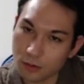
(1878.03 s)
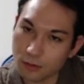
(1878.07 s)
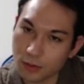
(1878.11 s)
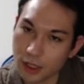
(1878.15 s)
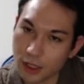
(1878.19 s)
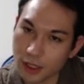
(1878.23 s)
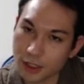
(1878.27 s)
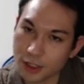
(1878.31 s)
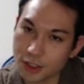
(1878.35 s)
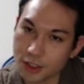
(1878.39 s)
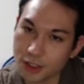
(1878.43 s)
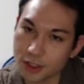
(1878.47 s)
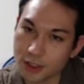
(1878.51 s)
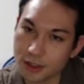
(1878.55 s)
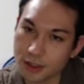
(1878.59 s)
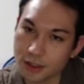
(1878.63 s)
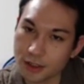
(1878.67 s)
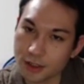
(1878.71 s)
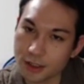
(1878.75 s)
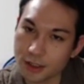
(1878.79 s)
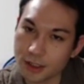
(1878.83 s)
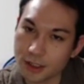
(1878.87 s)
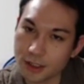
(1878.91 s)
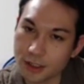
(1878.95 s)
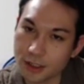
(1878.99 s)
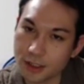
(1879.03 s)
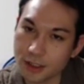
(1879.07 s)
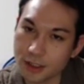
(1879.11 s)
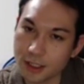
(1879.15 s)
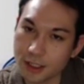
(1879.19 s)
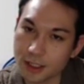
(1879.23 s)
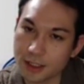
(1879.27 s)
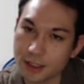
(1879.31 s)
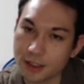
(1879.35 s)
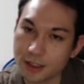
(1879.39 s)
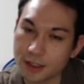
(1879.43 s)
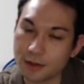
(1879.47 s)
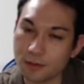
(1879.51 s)
Black should
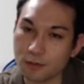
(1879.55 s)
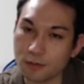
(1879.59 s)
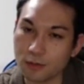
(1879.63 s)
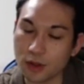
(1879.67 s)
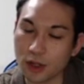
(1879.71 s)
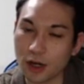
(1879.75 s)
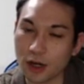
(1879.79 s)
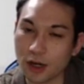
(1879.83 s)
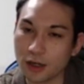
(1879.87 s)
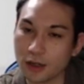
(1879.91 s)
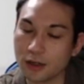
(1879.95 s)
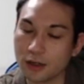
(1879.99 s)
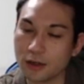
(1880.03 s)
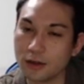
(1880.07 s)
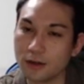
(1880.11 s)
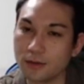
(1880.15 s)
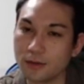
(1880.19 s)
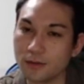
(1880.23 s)
just block.